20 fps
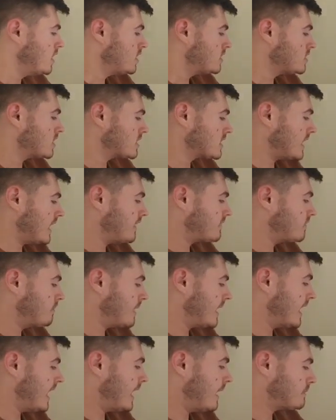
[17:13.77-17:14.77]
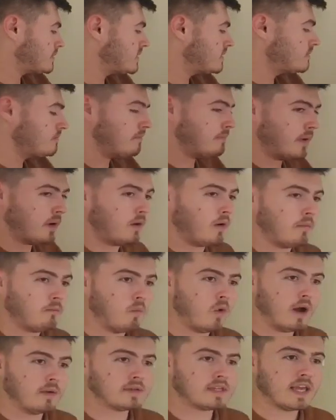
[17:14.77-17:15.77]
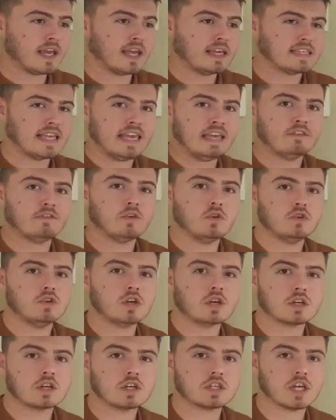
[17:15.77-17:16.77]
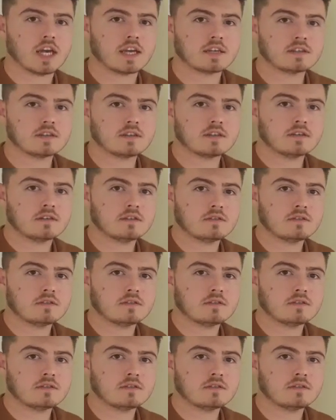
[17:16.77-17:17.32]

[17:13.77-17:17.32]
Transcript: Doesn't have to be GAPS, but what I'm saying is eat food you can digest.